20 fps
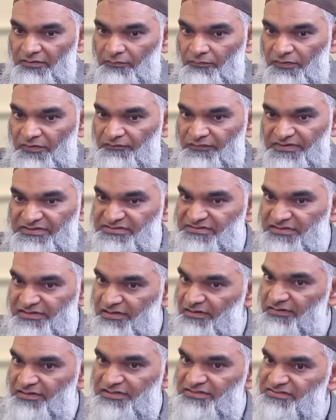we've been
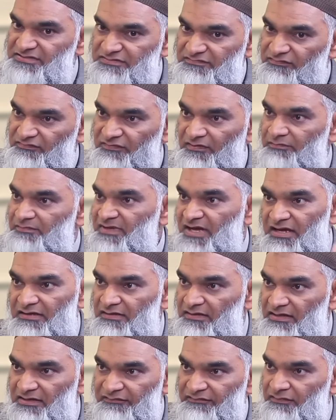seeing this from
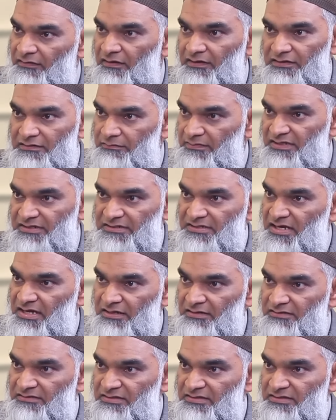9/11 all the way down.